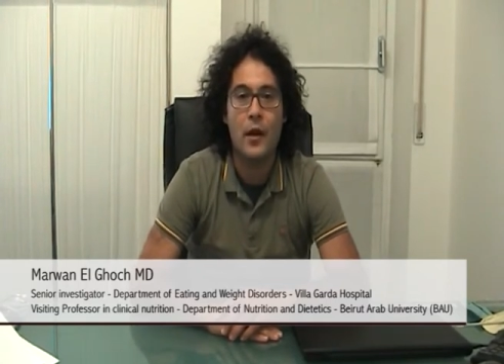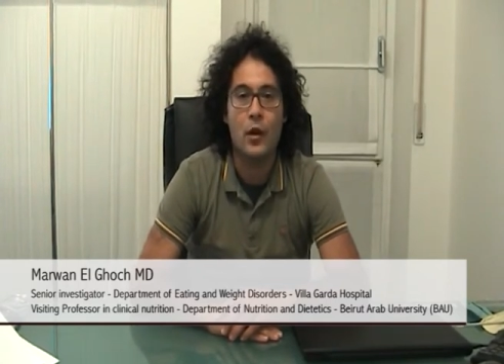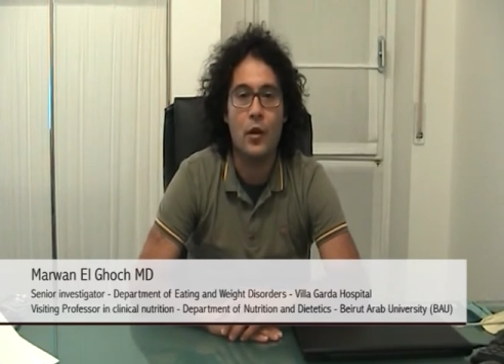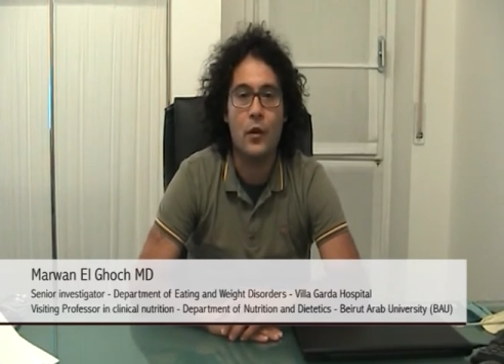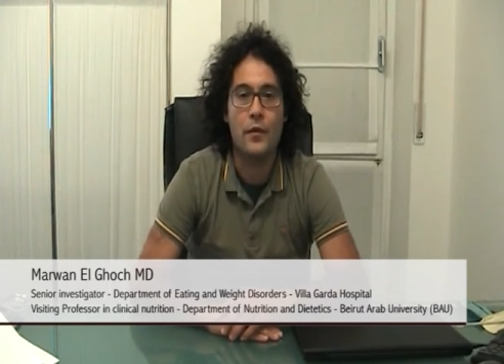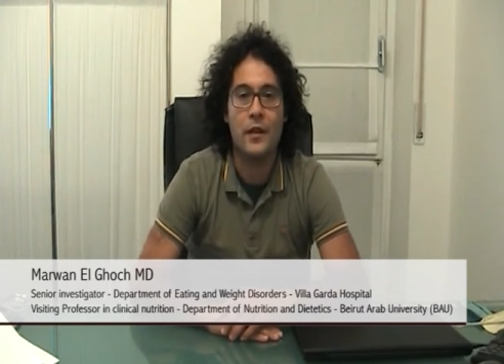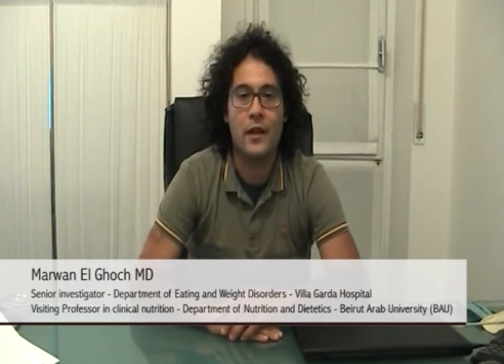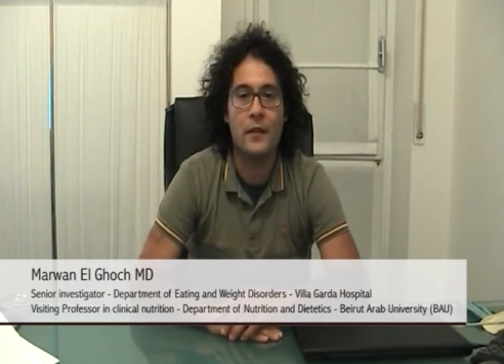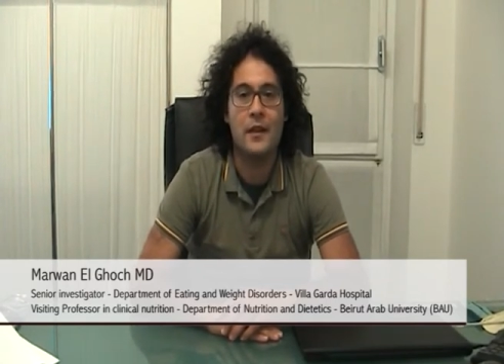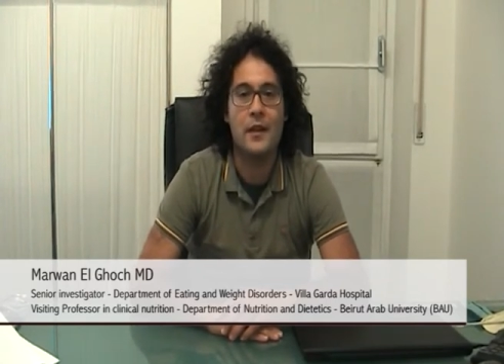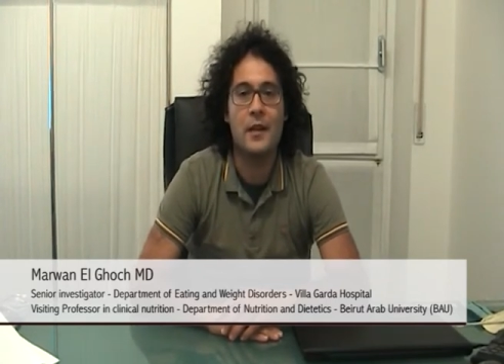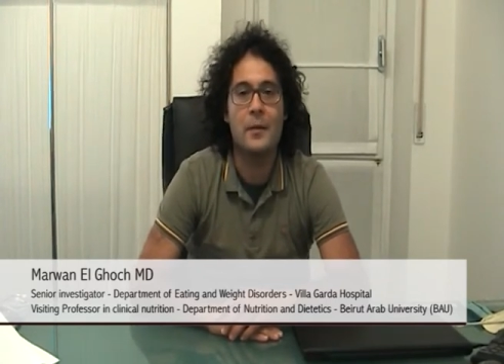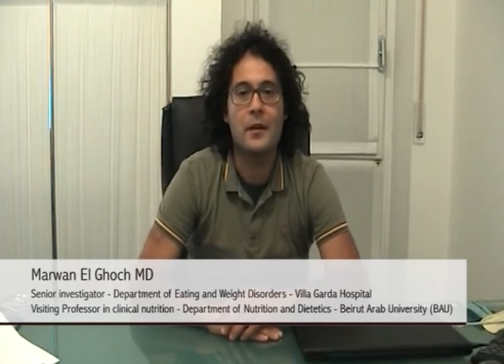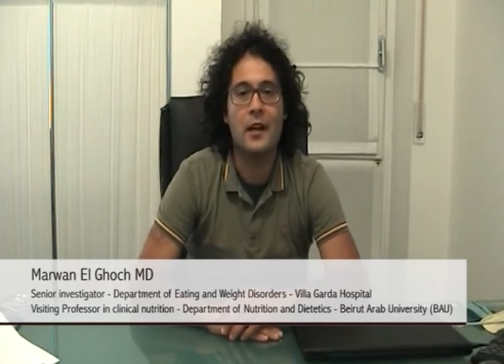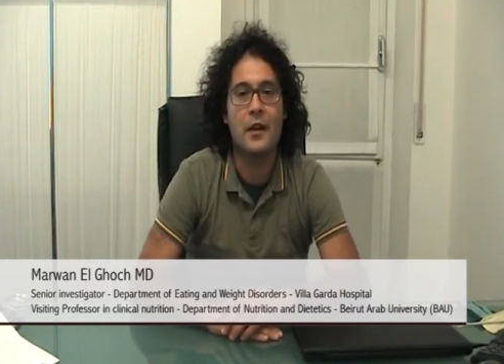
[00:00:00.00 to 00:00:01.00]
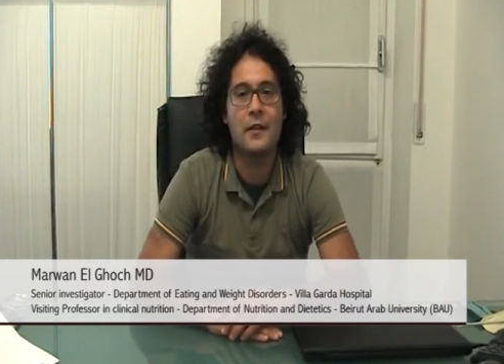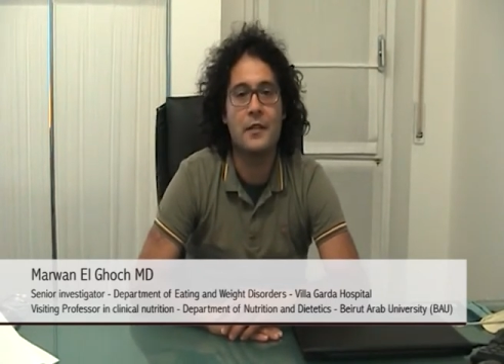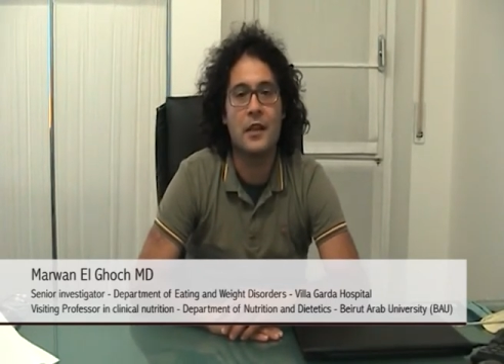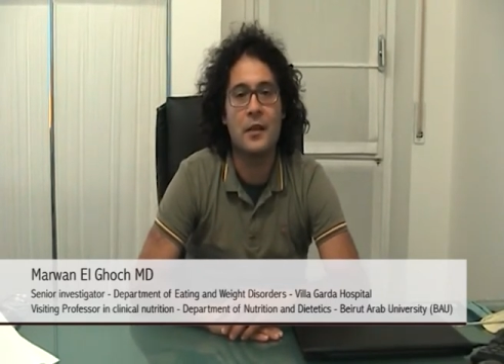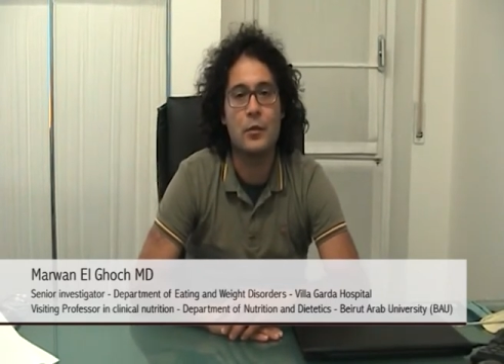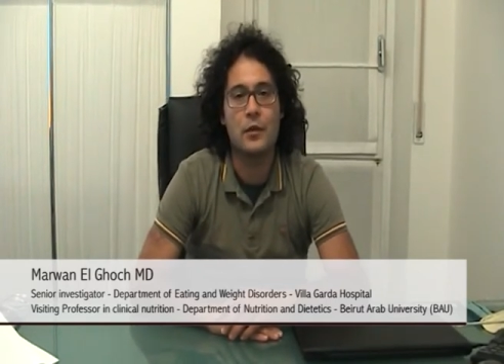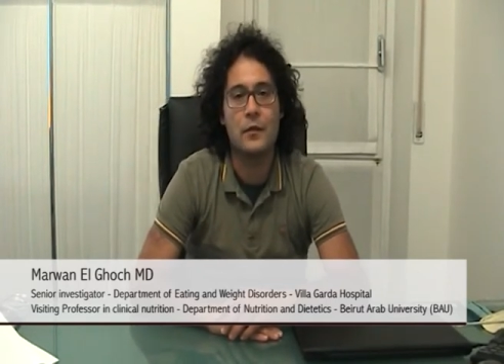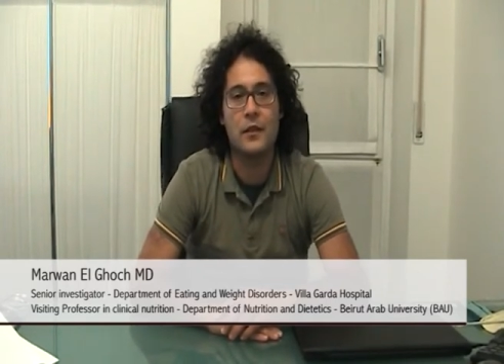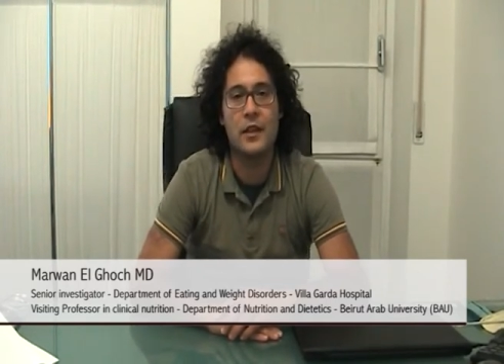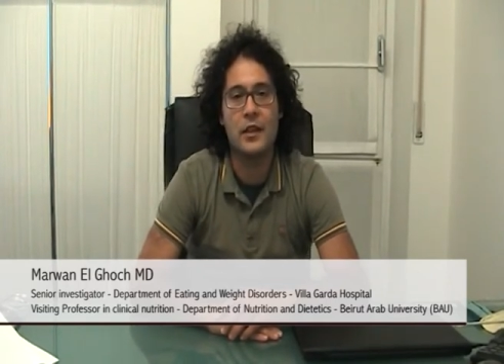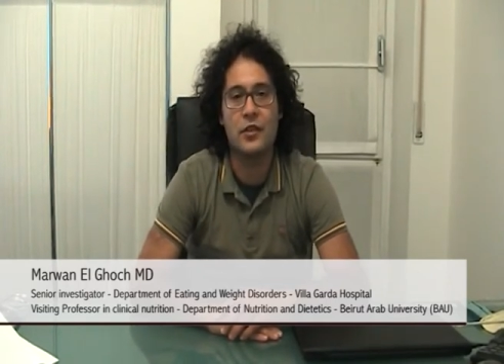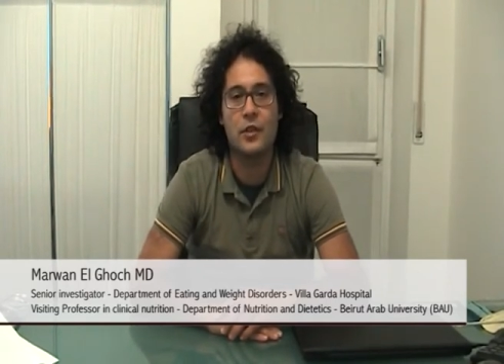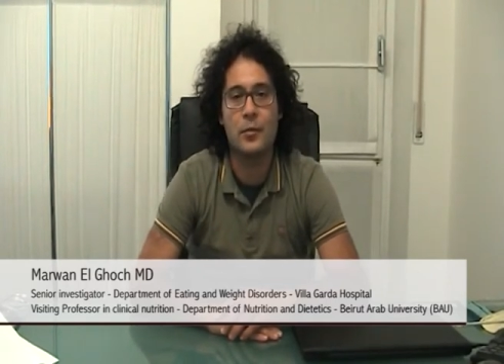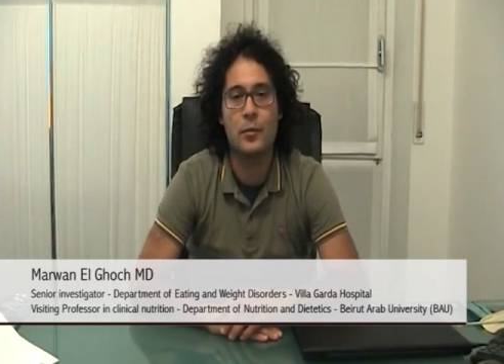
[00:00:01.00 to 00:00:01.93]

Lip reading: of the available lifestyle modification